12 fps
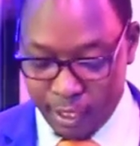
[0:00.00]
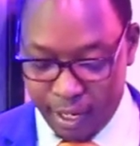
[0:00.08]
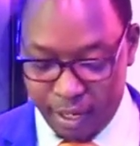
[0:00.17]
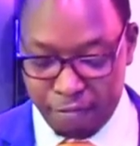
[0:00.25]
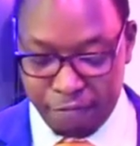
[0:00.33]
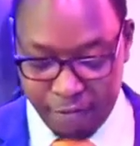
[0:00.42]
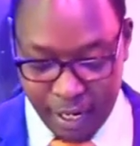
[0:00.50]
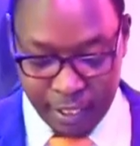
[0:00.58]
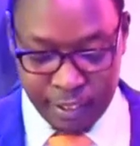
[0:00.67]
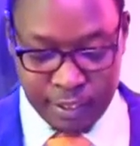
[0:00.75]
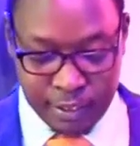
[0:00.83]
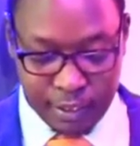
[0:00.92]
he
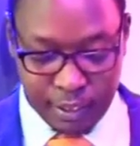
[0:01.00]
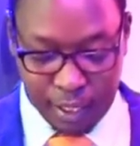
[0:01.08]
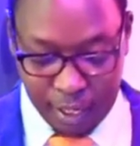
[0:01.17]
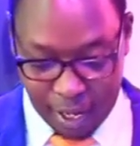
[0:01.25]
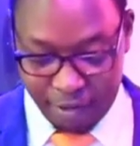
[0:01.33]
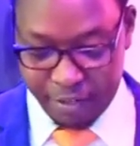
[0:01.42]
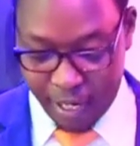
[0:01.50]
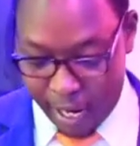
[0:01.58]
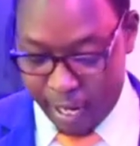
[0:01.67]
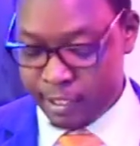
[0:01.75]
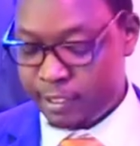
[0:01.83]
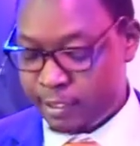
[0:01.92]
first loved
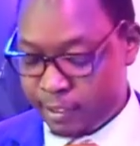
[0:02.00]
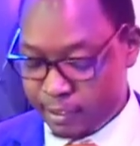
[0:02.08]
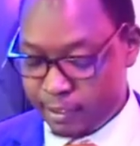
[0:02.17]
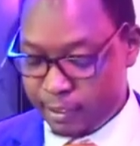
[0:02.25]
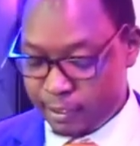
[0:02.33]
us.